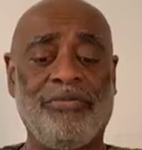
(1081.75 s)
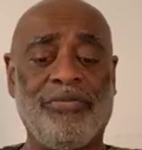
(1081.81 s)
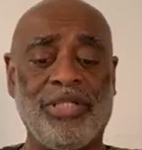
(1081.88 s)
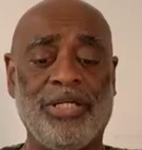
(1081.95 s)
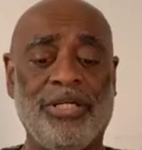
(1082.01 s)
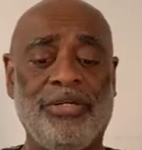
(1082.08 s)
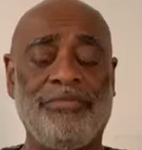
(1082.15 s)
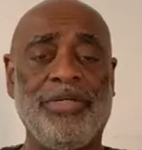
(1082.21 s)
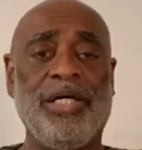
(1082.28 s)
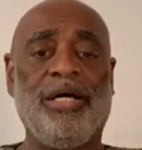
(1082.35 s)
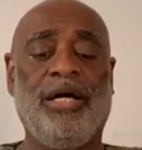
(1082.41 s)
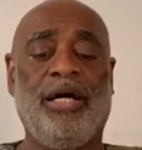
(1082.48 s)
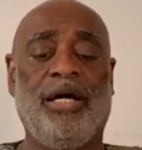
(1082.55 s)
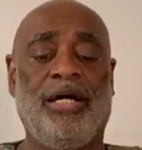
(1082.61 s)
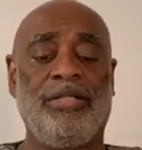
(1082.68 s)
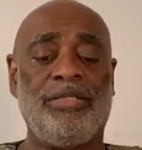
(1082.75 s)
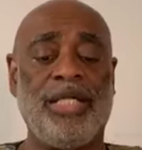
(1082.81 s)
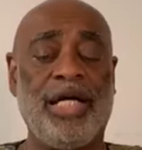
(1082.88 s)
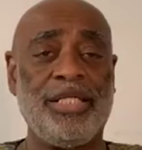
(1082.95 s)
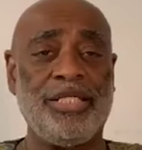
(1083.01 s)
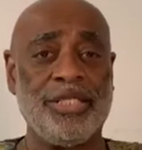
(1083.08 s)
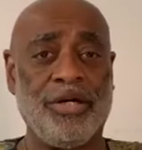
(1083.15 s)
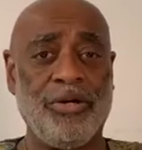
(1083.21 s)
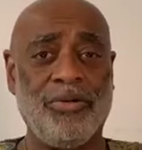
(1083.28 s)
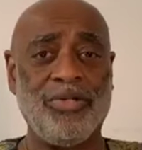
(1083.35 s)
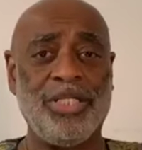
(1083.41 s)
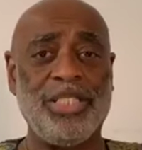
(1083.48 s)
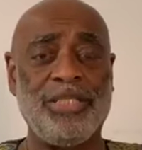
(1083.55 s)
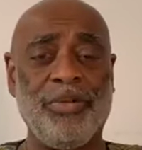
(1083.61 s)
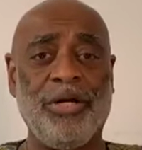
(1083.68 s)
for love. That is the
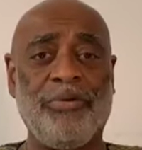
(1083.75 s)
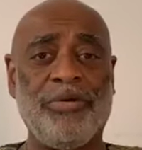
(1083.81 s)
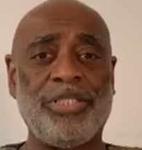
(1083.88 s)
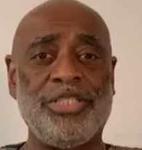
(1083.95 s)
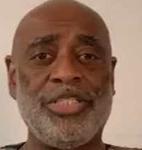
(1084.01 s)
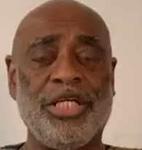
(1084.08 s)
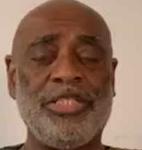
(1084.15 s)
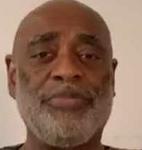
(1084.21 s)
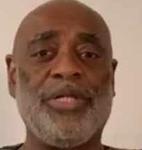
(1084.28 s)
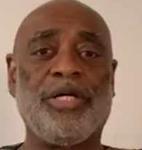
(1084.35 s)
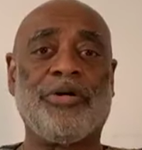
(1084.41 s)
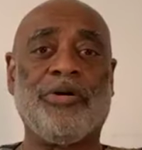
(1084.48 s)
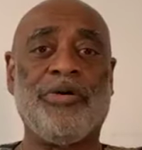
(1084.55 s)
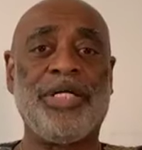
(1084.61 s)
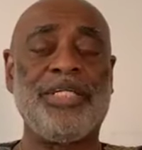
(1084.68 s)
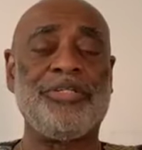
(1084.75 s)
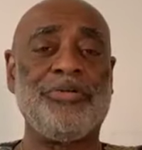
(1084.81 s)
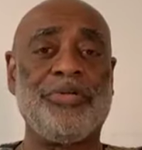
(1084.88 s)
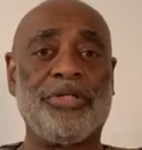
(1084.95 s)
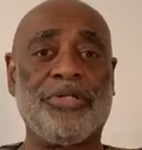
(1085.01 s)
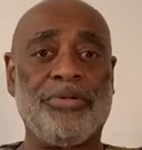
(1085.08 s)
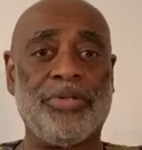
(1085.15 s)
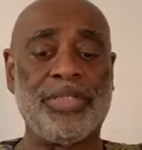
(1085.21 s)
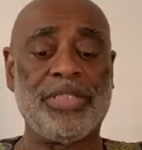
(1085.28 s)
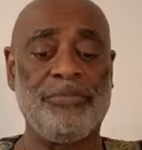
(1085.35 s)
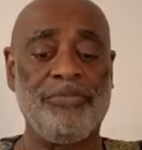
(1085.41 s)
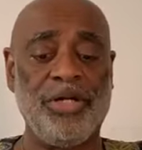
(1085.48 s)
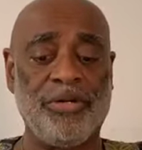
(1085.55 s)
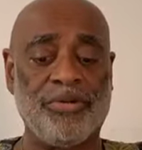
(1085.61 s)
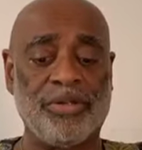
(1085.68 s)
Holy Spirit's judgment according to A Course
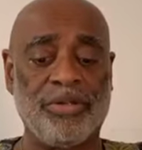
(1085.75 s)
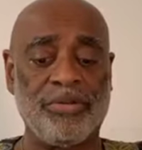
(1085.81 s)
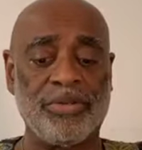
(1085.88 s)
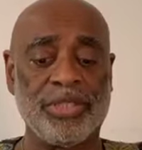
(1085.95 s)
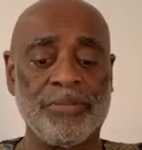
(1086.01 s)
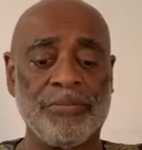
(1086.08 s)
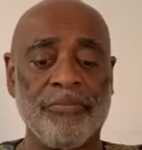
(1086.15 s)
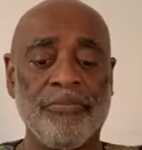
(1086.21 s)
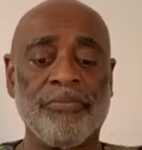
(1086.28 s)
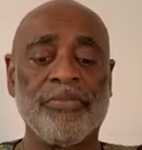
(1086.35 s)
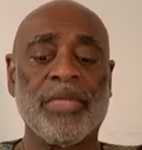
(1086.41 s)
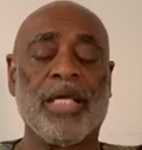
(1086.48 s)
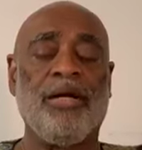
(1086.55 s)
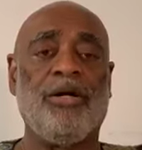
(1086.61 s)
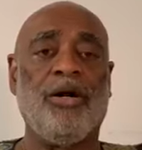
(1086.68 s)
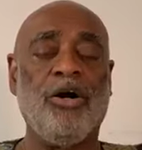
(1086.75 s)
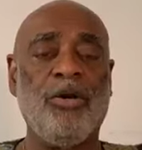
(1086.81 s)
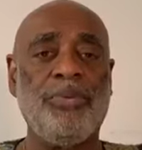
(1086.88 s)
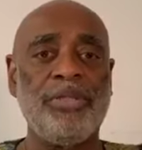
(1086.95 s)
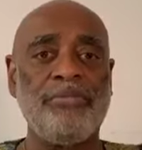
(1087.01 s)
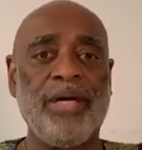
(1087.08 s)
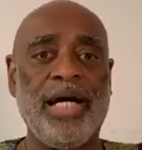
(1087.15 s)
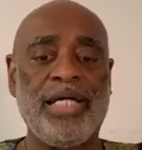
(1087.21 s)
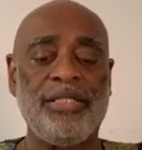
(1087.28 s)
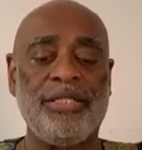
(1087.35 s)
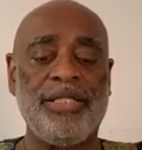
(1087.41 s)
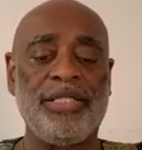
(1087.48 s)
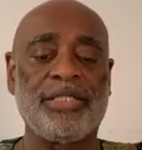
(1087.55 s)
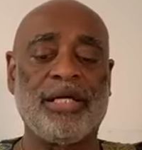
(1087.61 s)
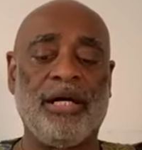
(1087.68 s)
in Miracles.
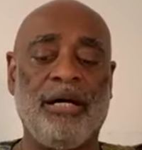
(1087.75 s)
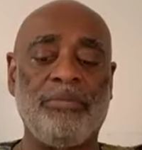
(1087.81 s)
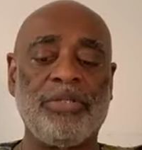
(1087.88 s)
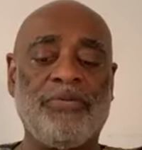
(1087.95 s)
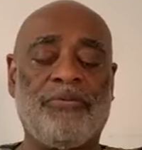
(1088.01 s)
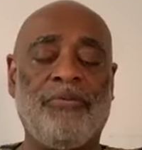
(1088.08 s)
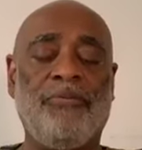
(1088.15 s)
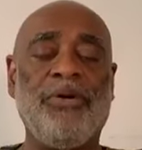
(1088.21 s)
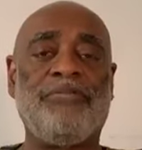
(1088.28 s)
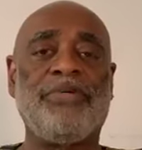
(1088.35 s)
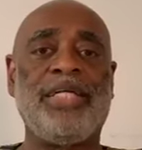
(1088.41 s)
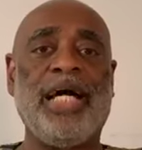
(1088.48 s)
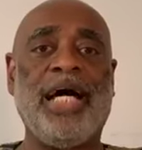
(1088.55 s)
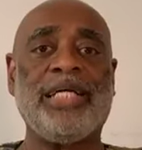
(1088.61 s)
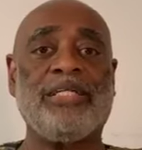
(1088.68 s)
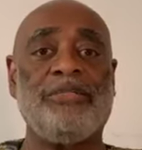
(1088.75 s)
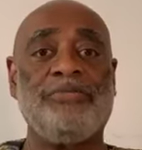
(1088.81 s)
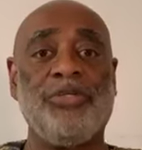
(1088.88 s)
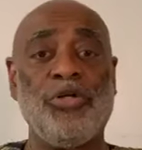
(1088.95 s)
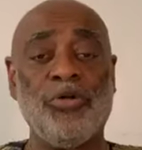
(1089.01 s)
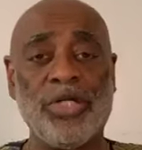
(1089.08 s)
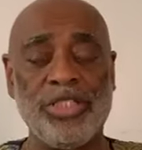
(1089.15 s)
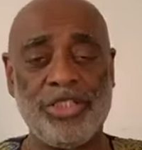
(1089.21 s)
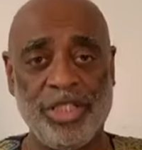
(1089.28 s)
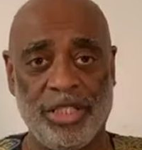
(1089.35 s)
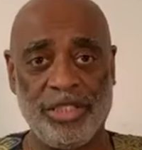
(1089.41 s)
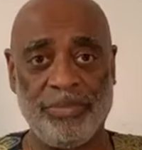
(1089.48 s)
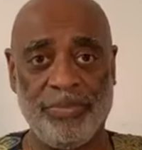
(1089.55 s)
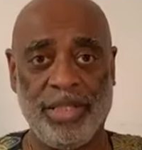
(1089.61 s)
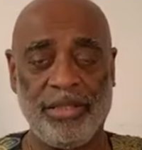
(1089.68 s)
Open-mindedness comes with lack of your
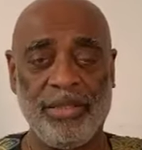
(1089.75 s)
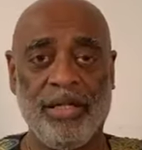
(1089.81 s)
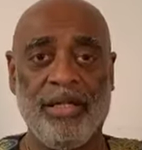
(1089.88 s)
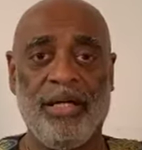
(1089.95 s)
judgment.